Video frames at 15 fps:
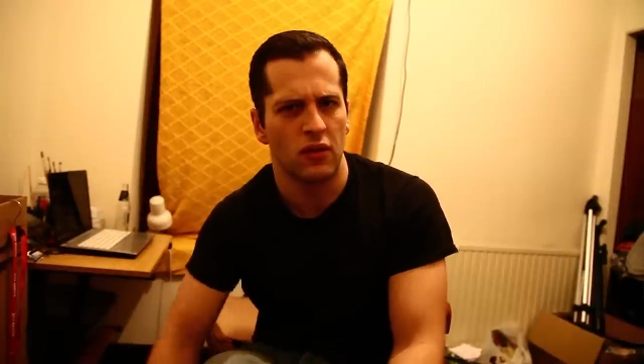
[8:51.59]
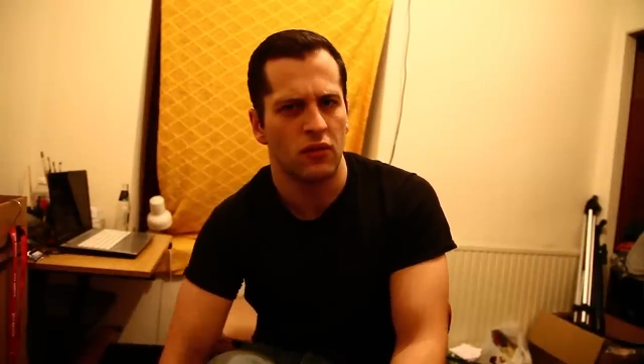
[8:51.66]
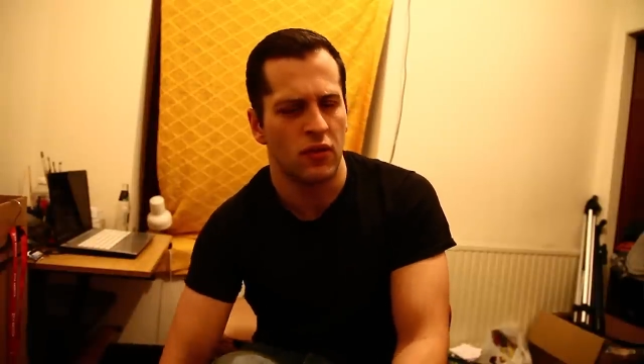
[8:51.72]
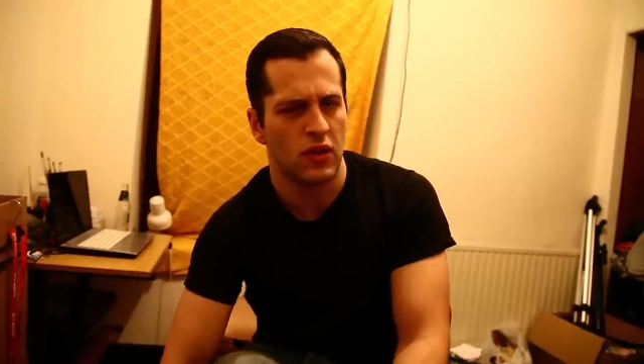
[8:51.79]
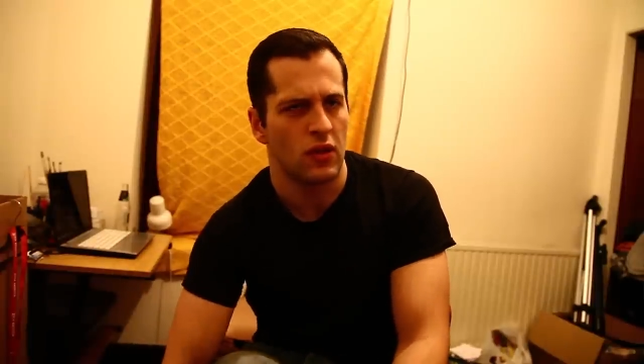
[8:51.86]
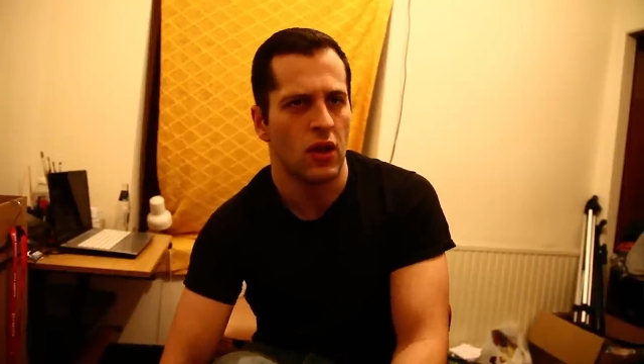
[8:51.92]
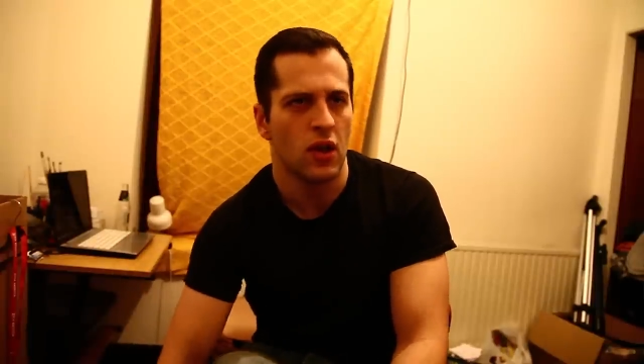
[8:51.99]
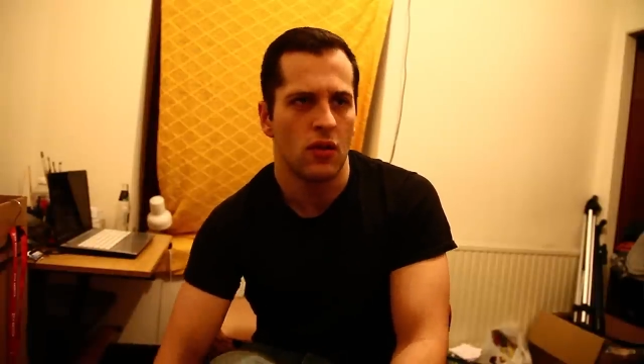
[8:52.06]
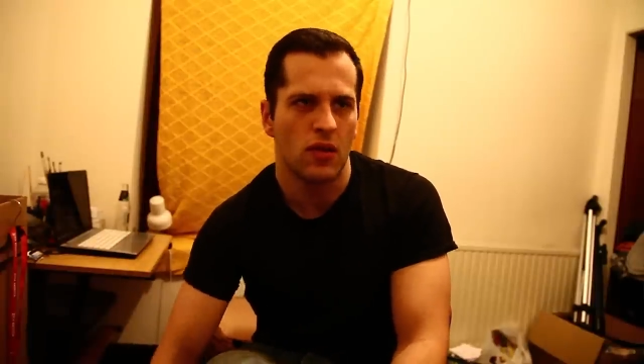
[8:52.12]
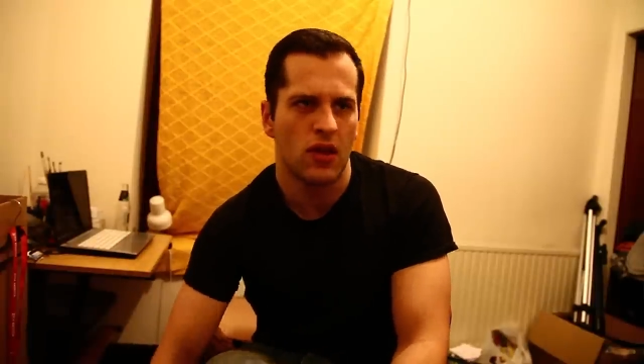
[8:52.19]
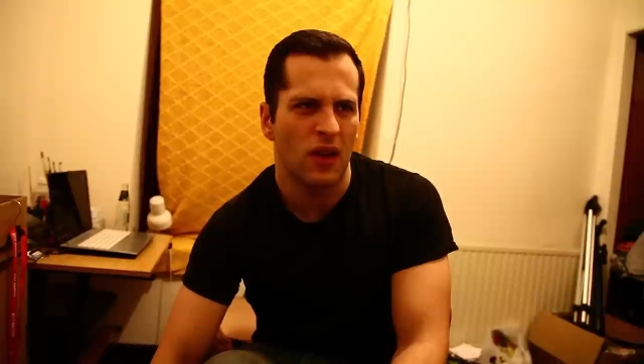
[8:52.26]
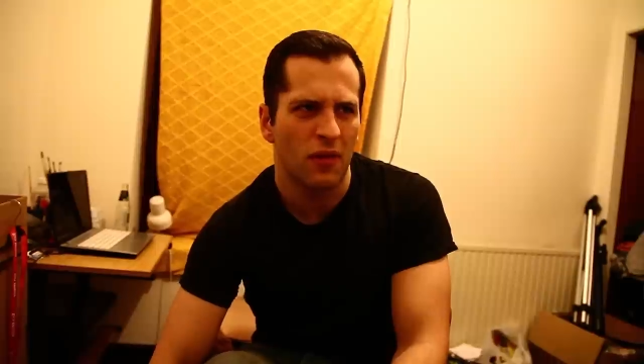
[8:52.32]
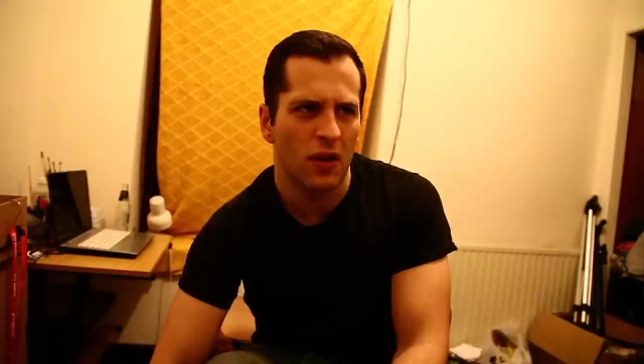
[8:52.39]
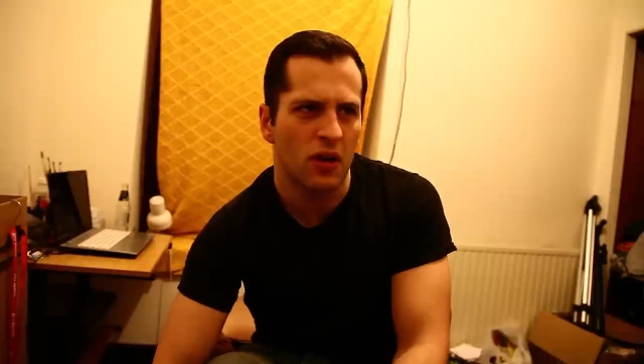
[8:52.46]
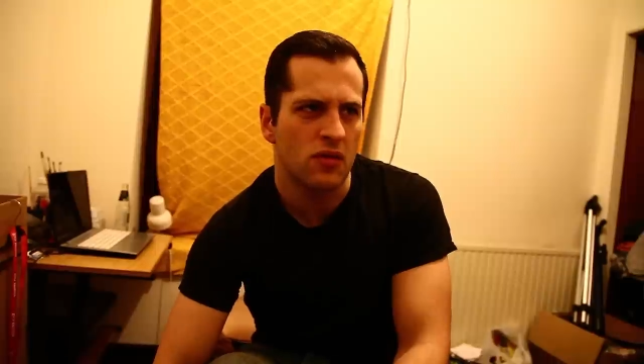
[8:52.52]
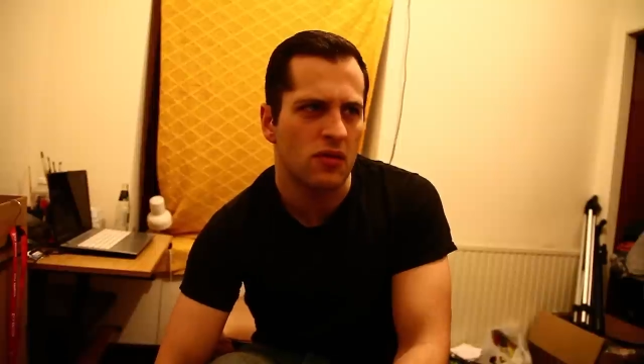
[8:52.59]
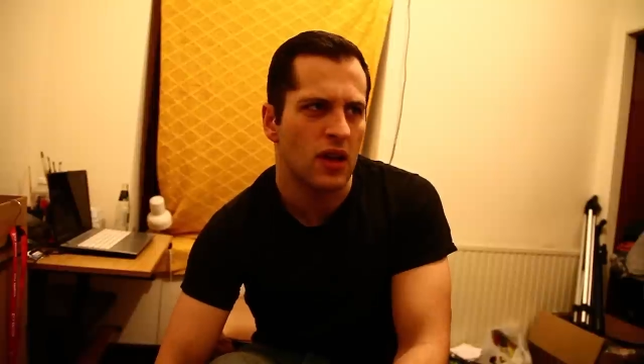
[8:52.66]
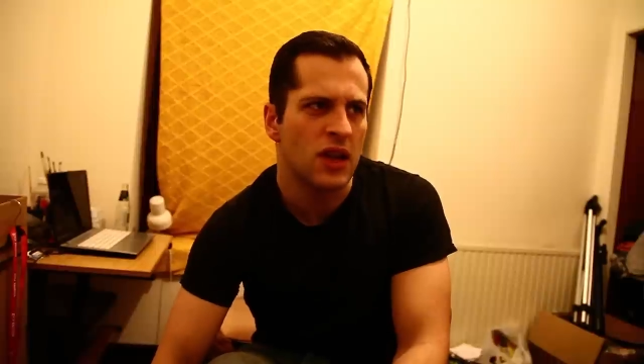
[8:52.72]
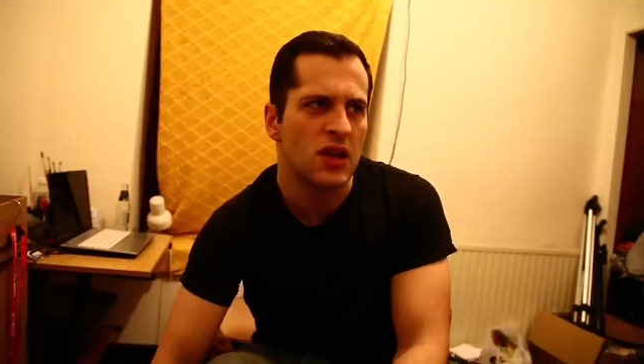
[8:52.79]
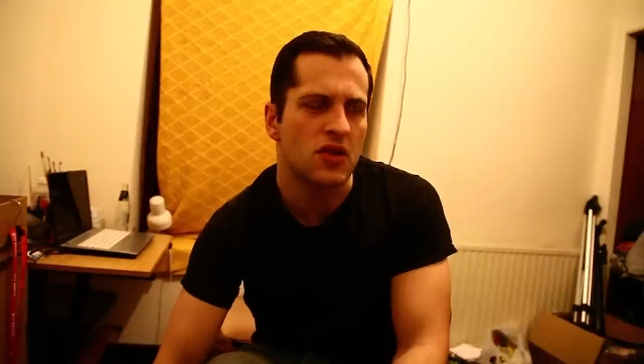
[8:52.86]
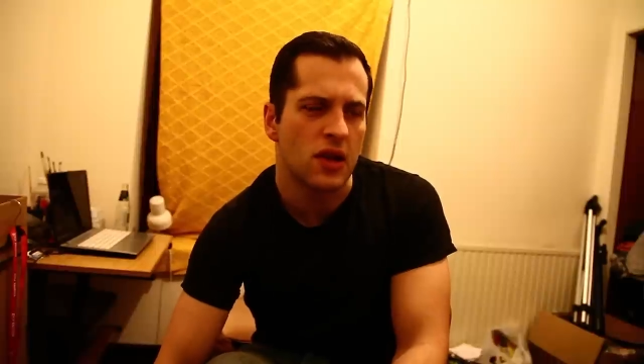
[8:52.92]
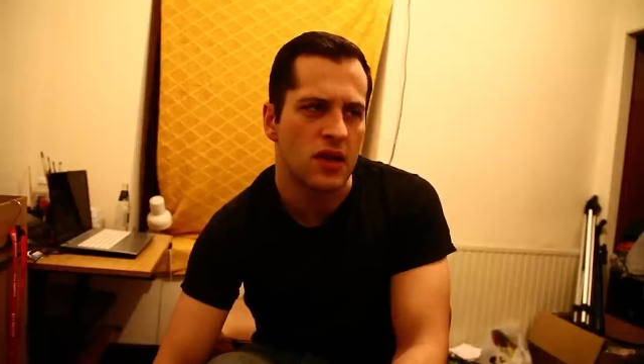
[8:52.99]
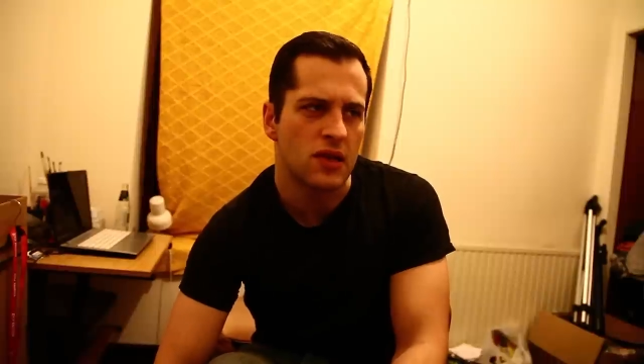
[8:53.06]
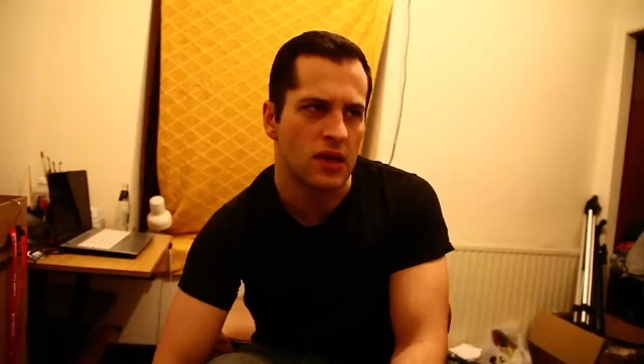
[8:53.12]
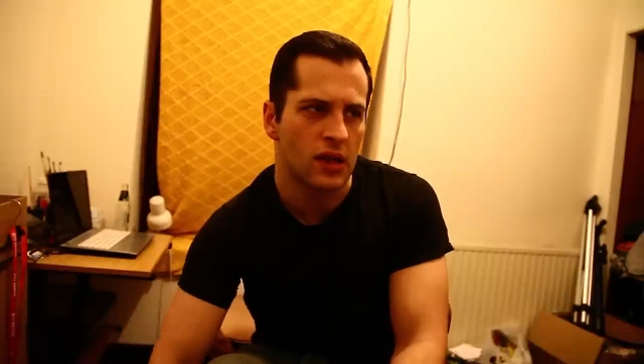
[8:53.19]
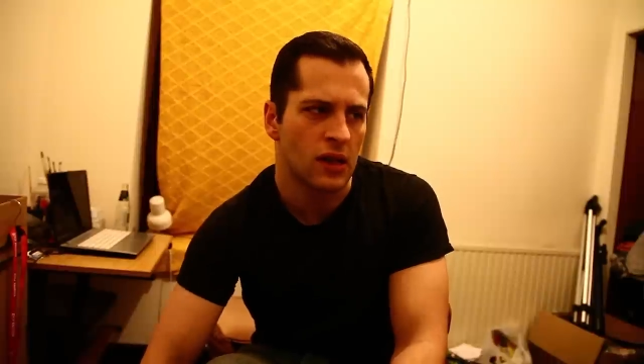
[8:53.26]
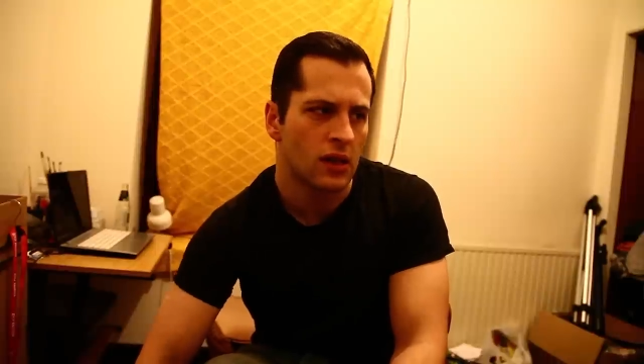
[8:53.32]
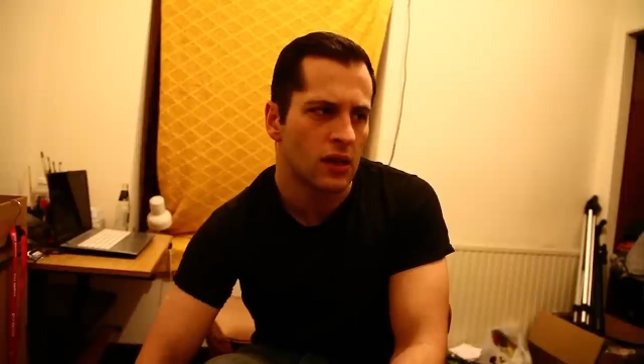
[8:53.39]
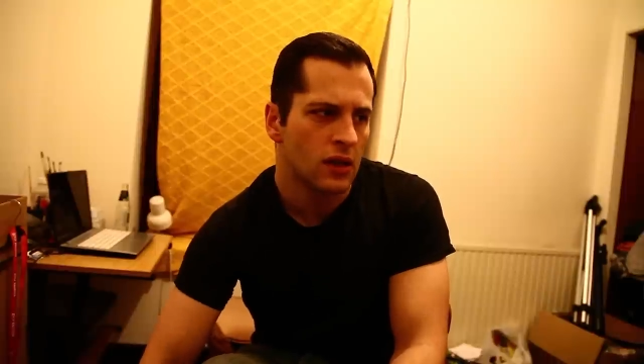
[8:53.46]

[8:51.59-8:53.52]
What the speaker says: which I found interesting